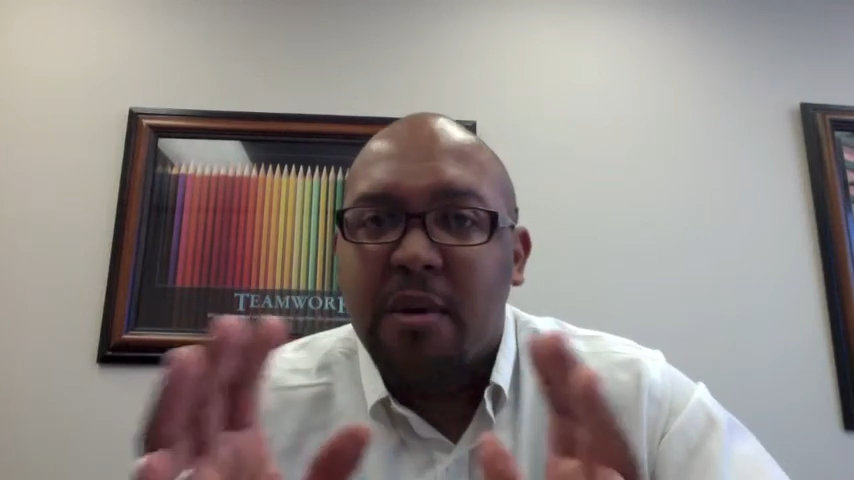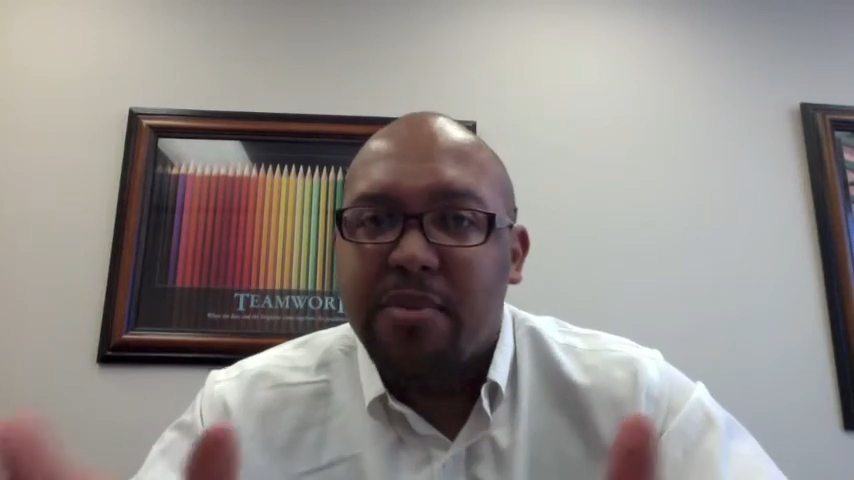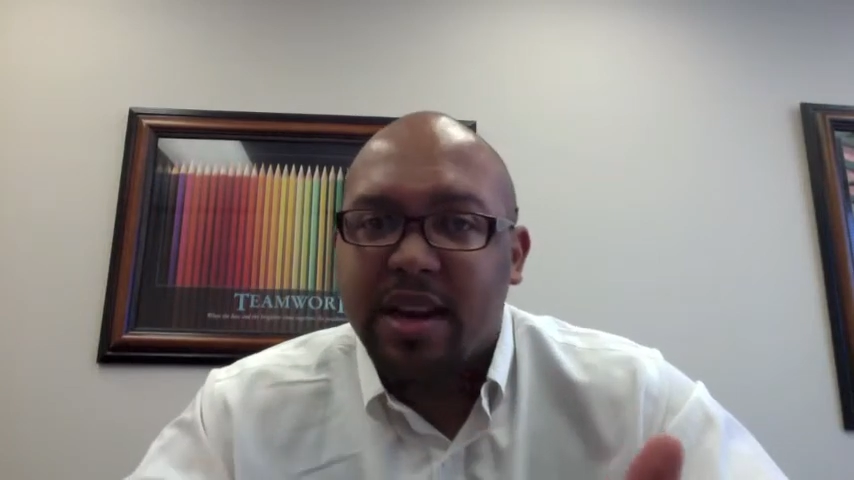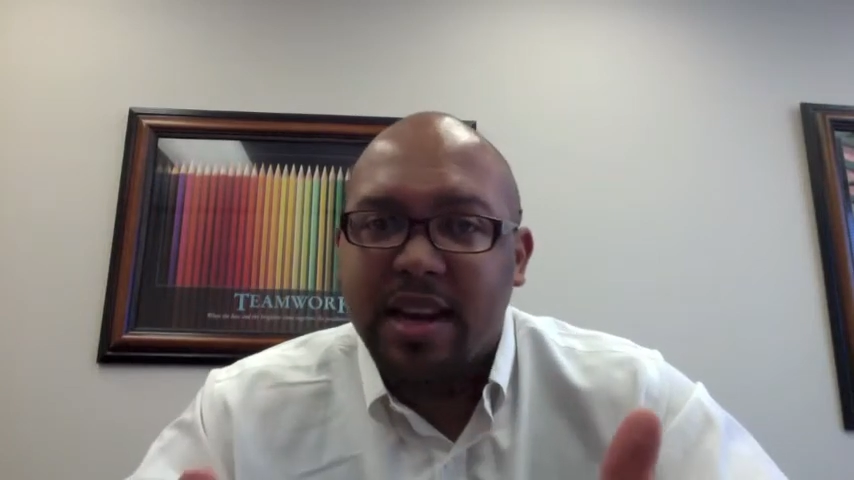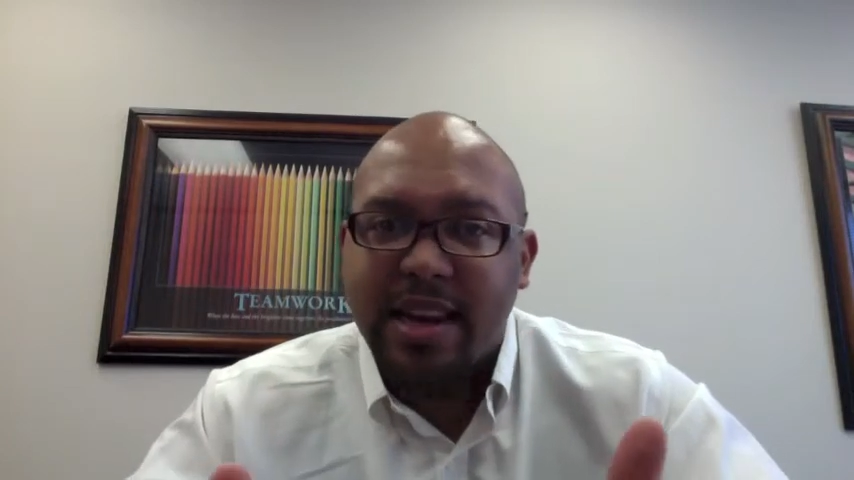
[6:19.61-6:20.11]

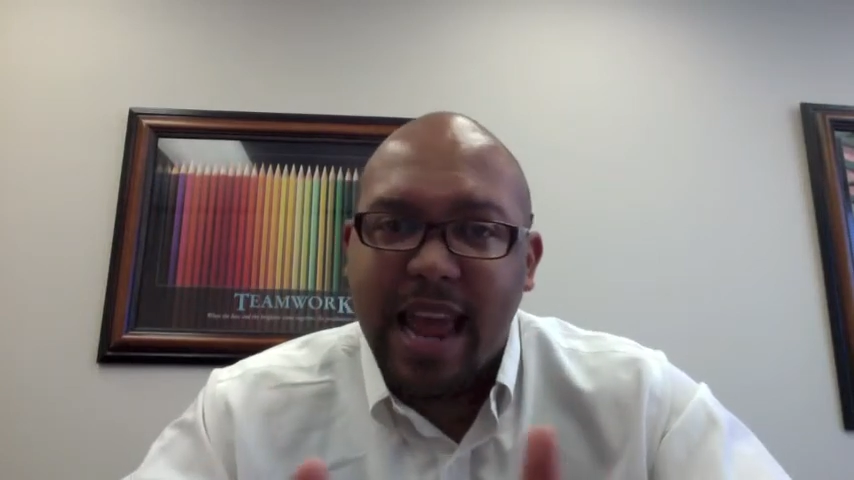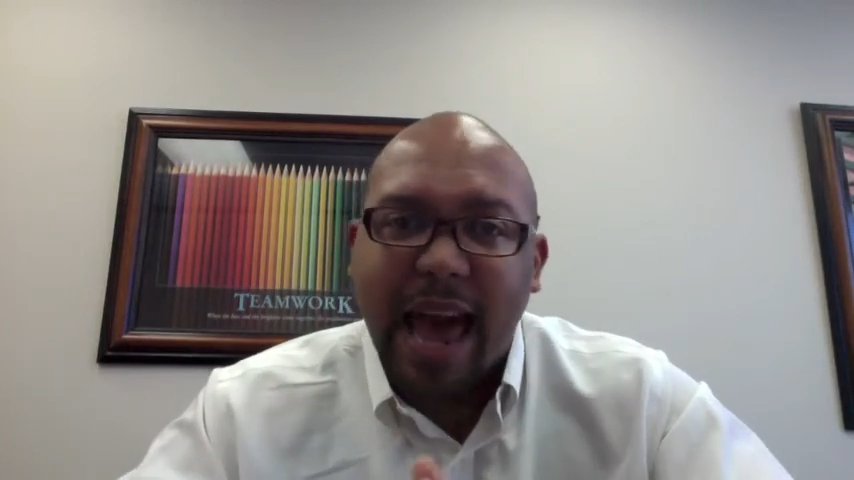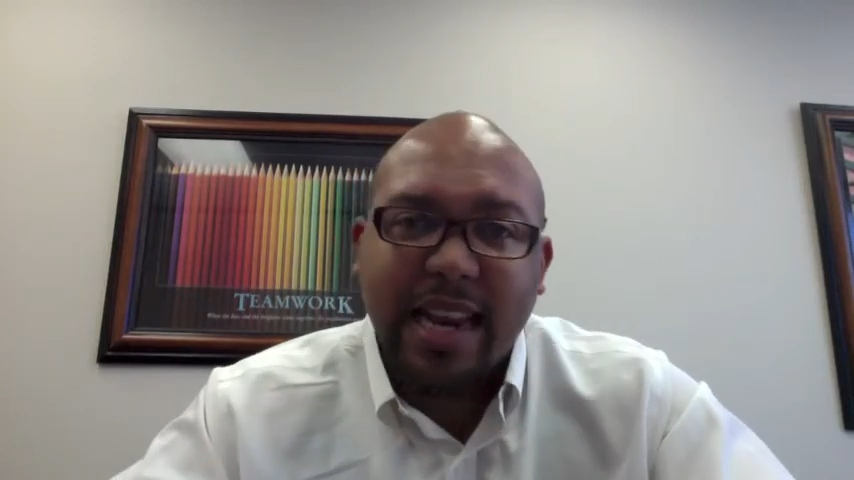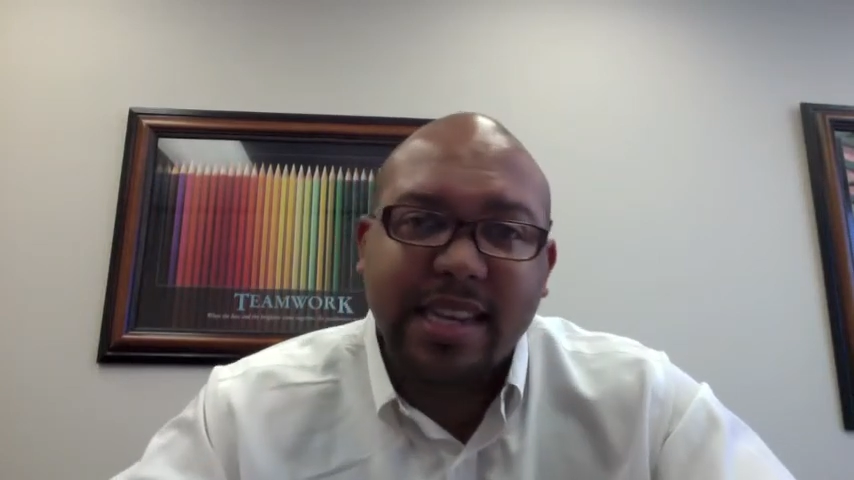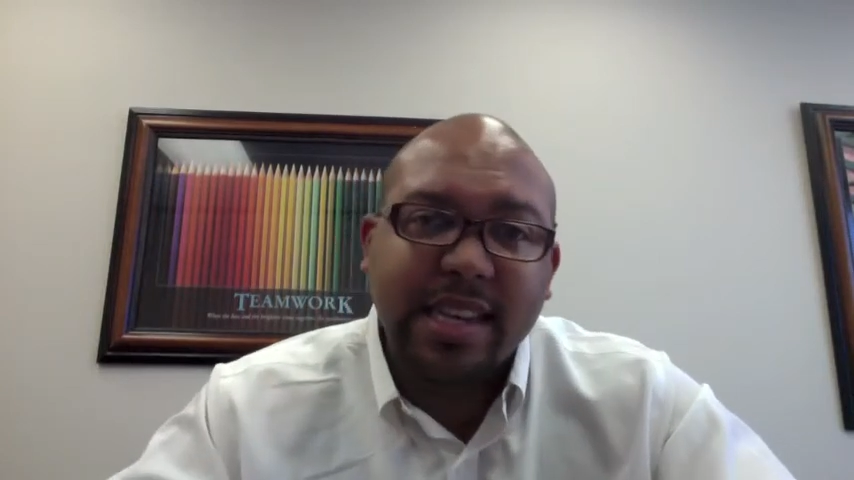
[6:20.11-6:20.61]
but in
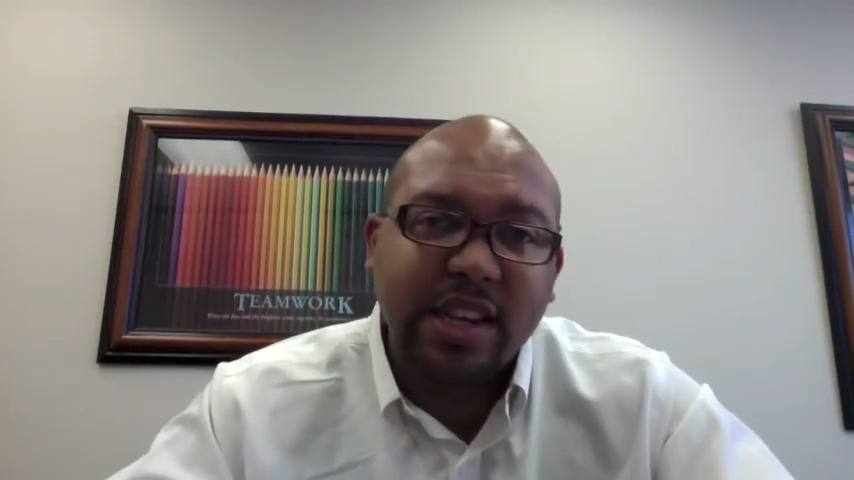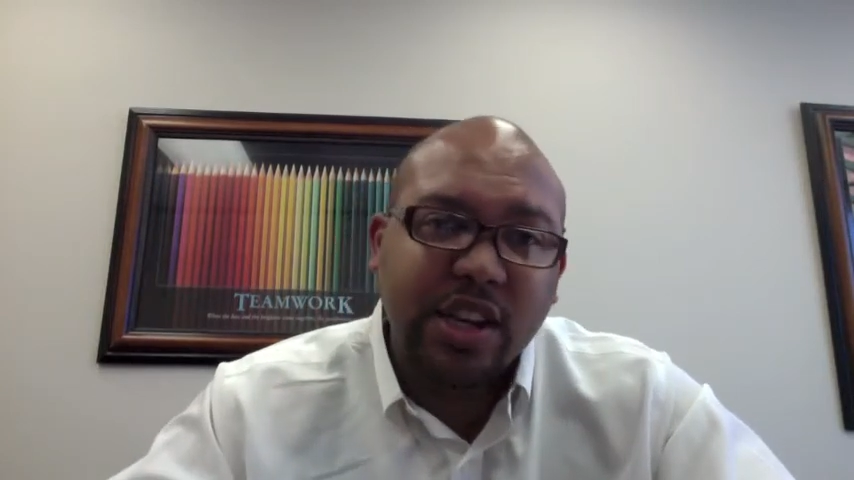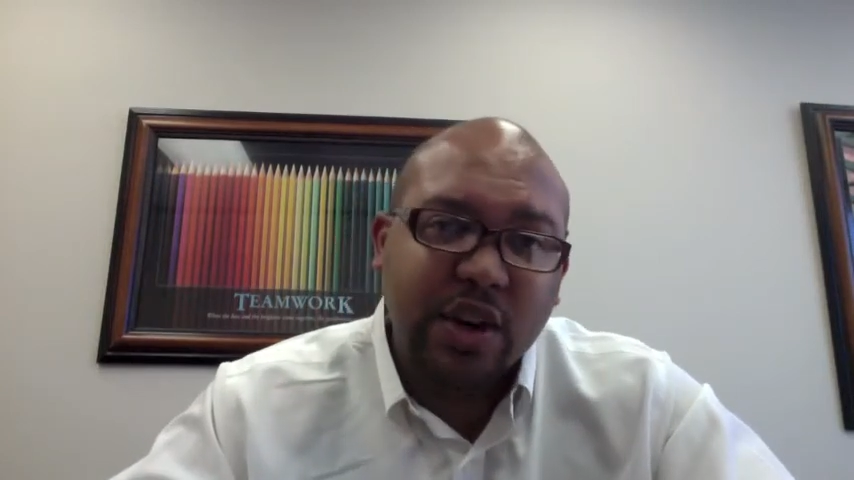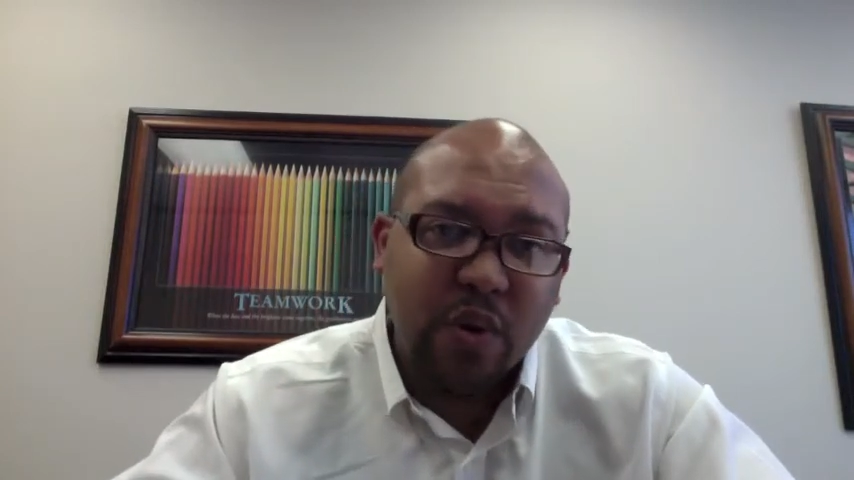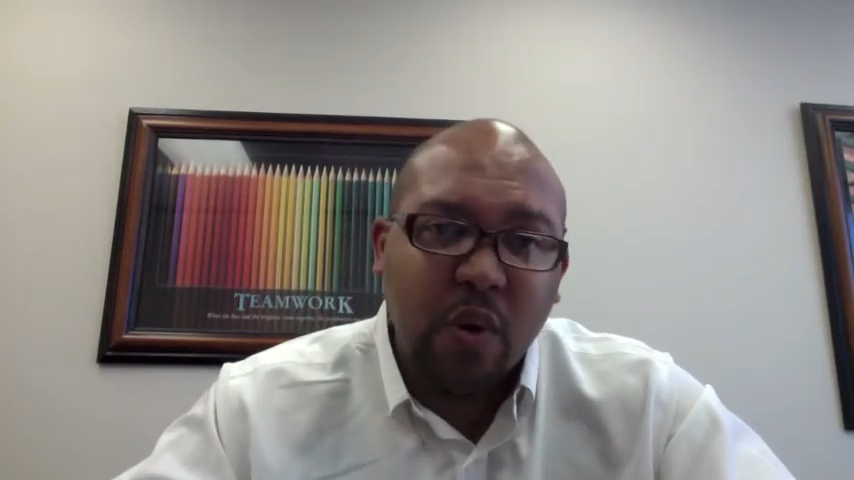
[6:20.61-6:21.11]
Dallas in
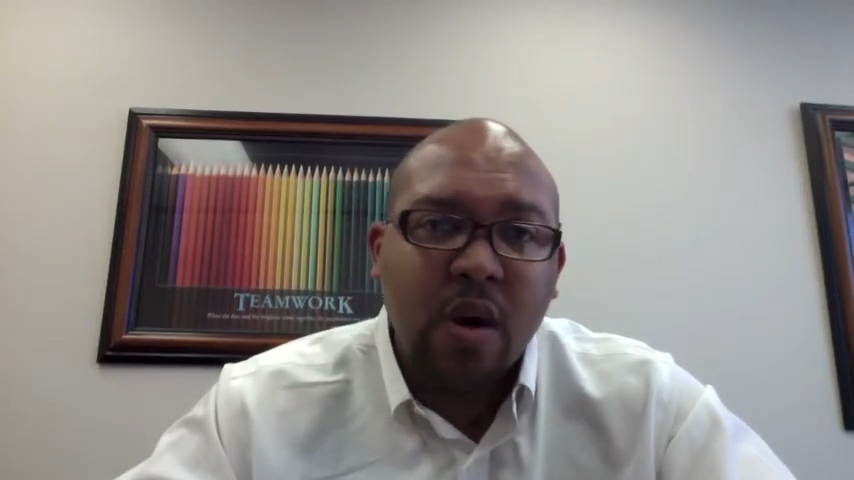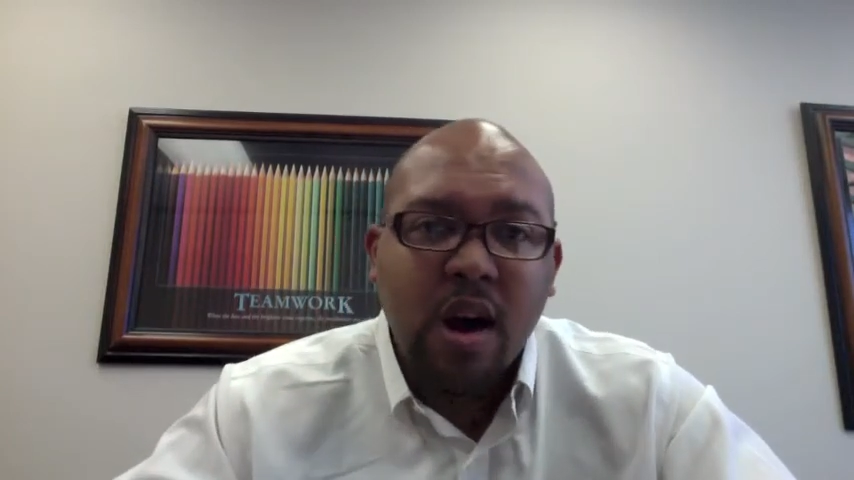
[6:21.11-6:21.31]
general,